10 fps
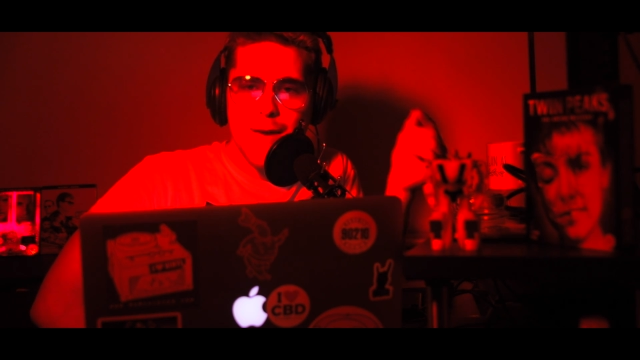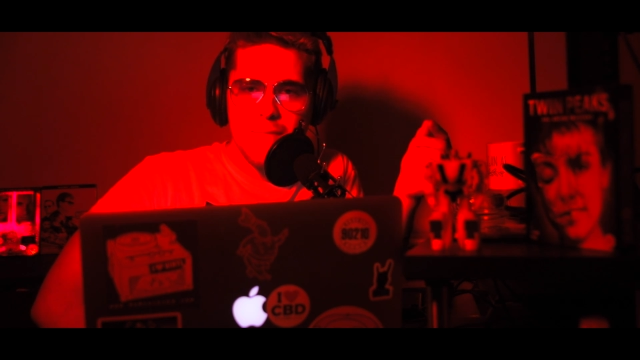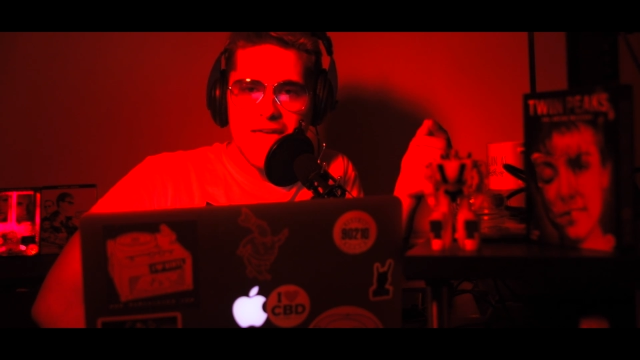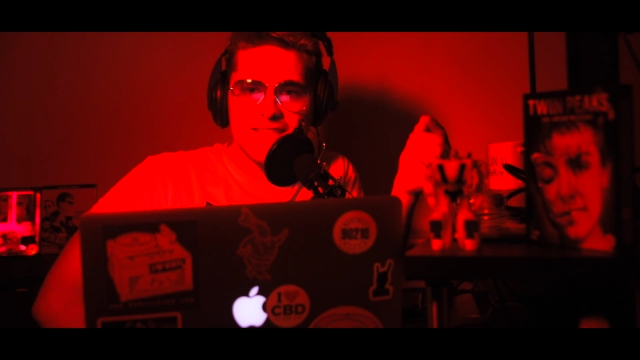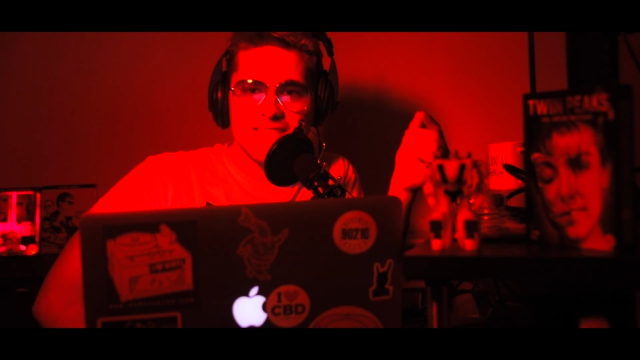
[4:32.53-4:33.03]

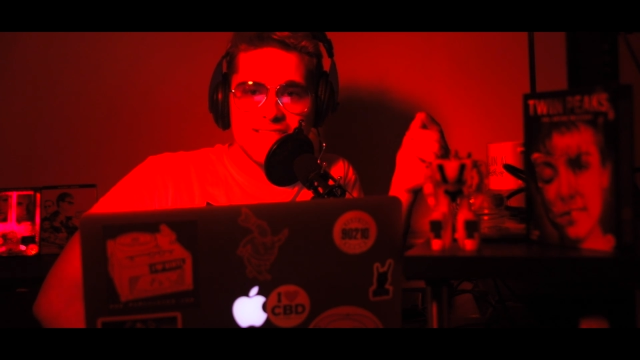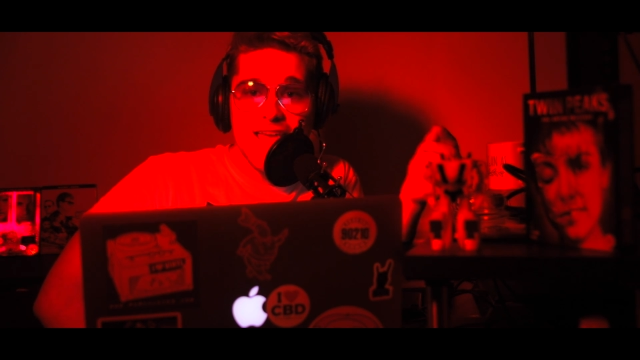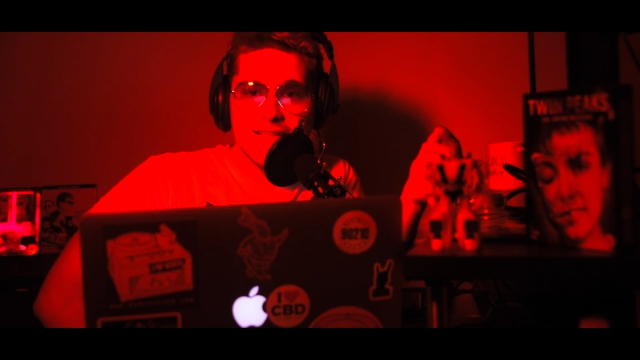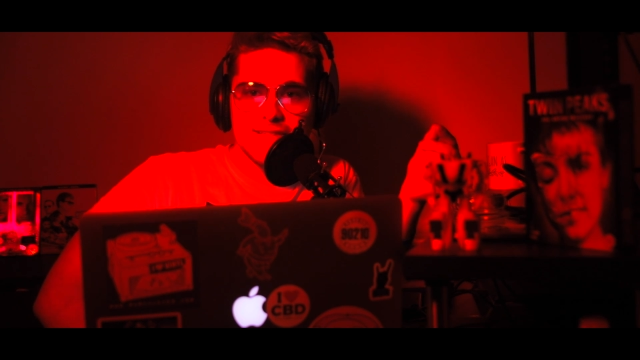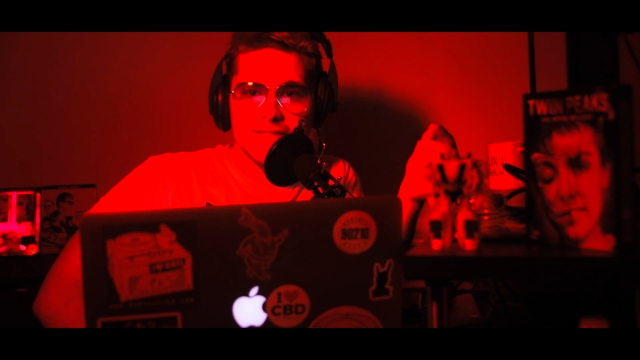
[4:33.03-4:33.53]
that
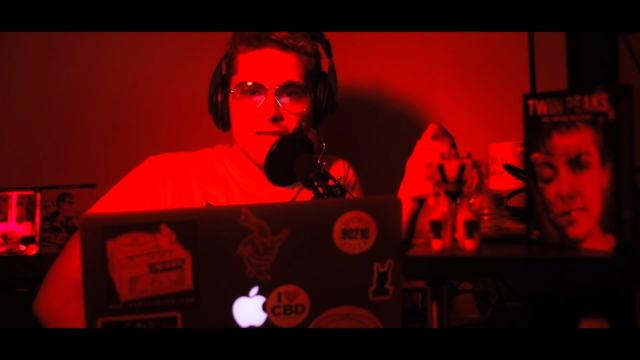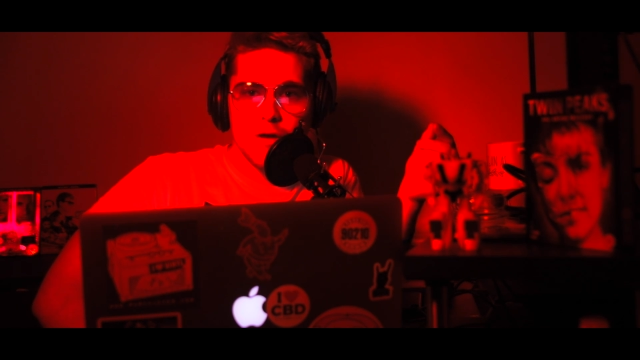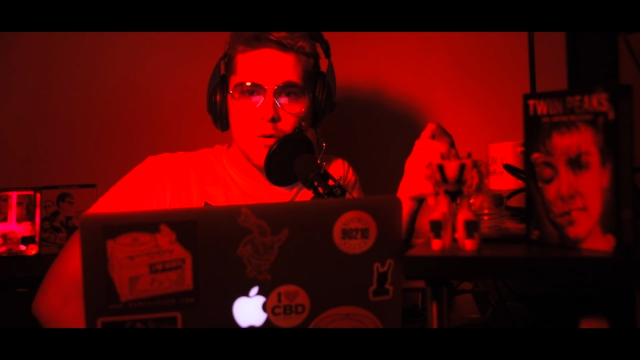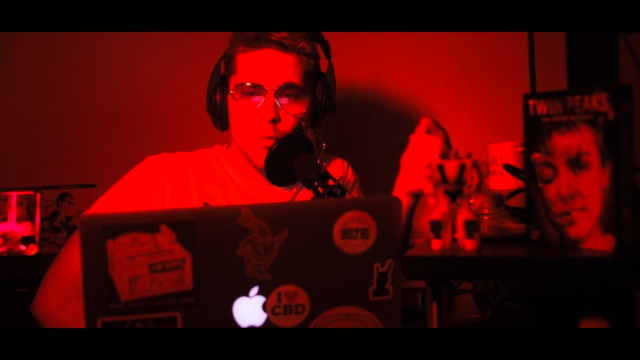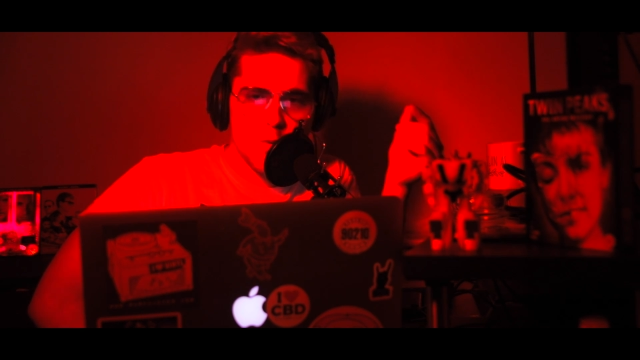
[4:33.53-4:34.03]
makes
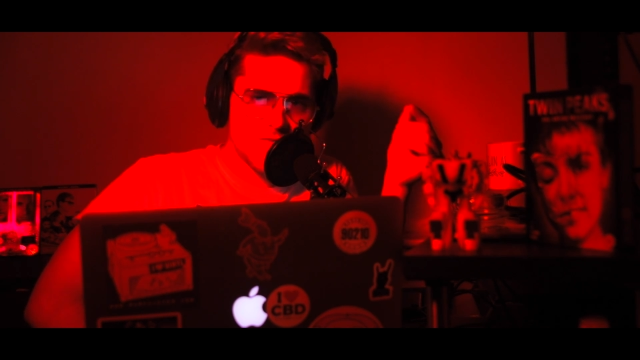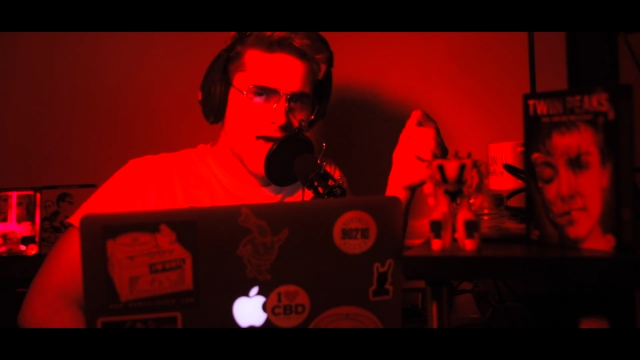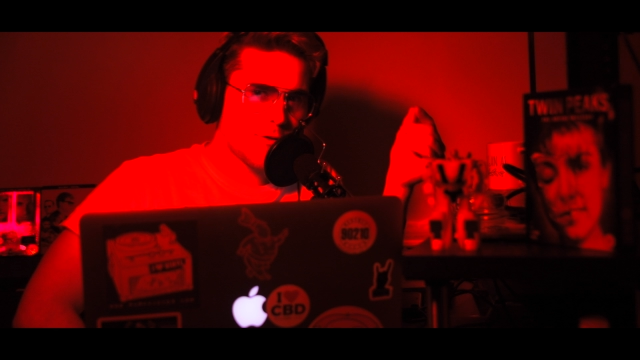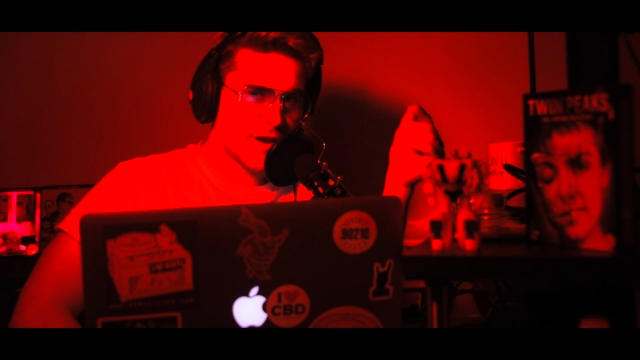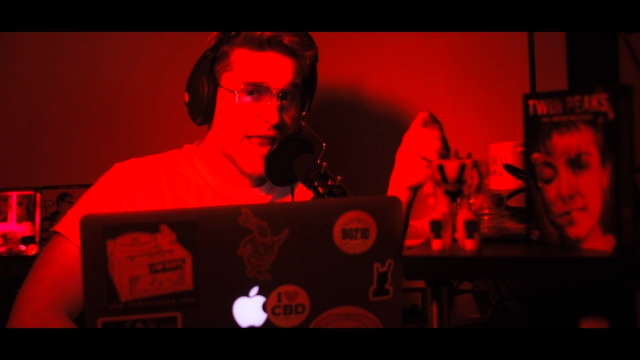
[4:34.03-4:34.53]
sense
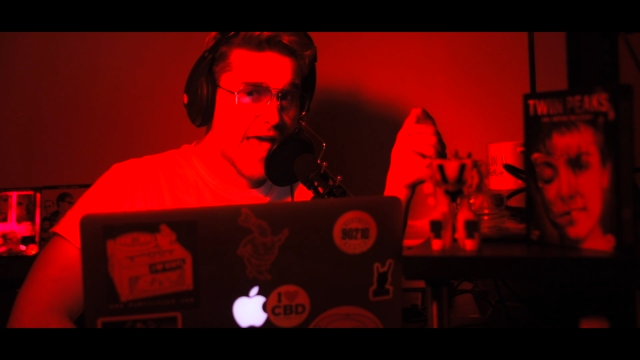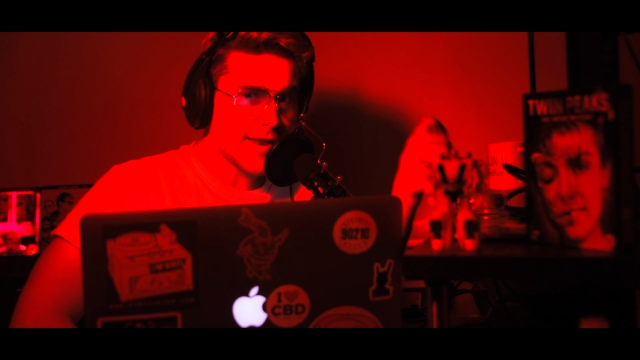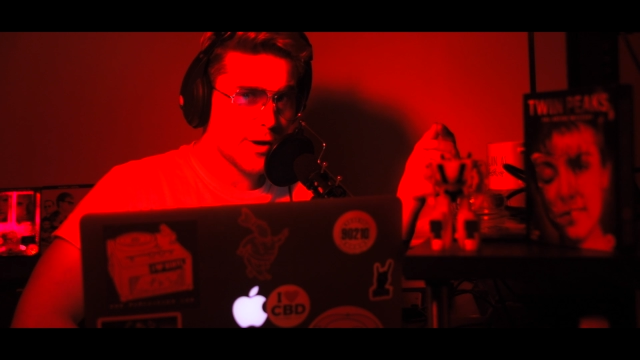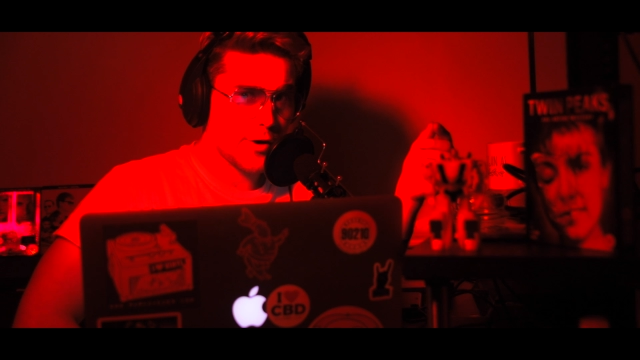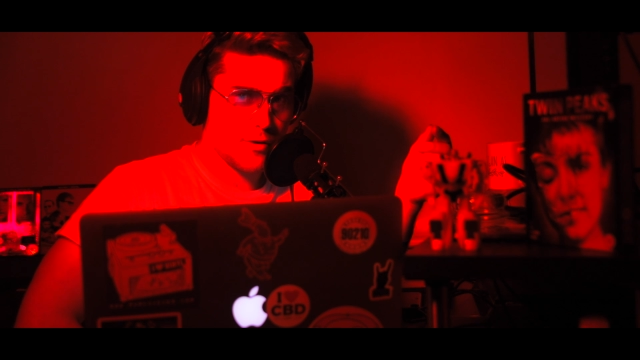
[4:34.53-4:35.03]
without
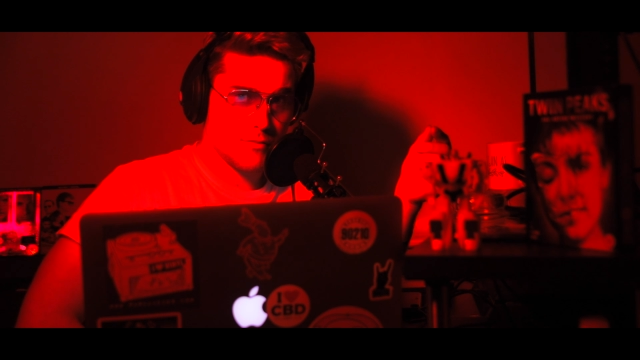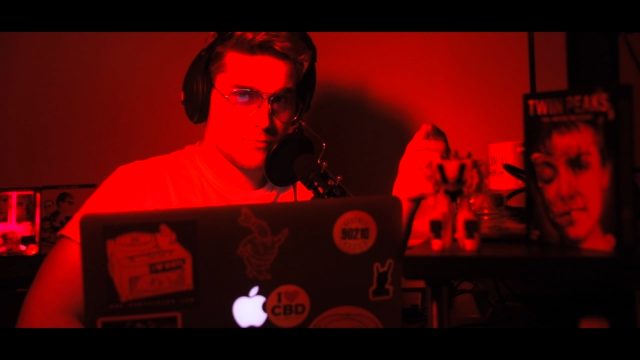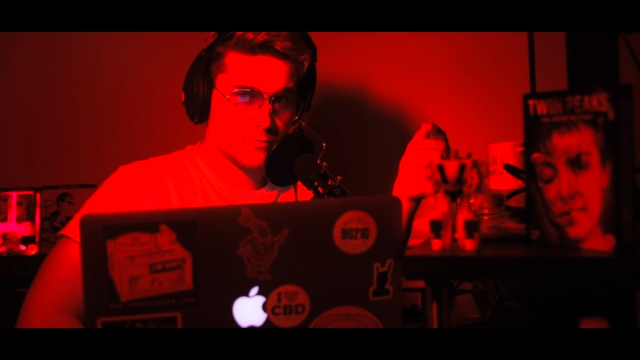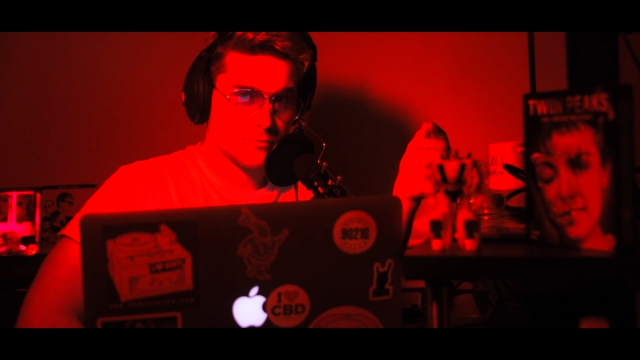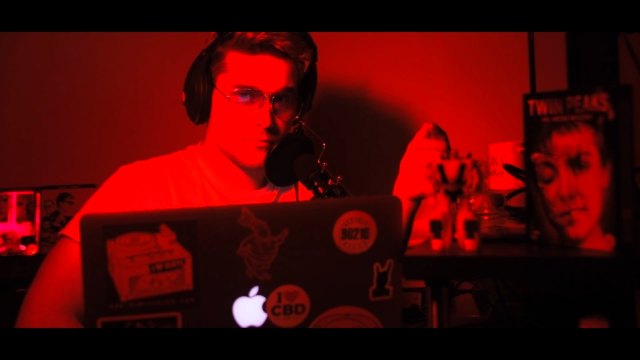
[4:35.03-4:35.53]
an
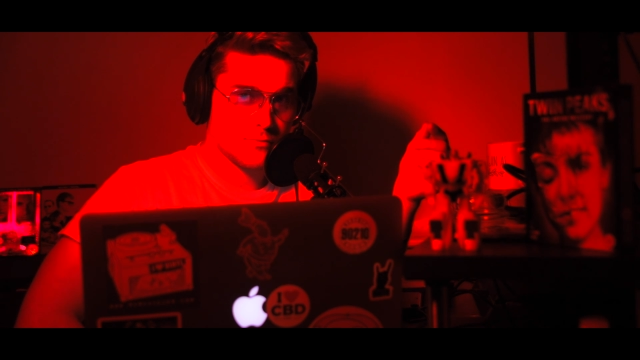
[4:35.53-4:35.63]
editor.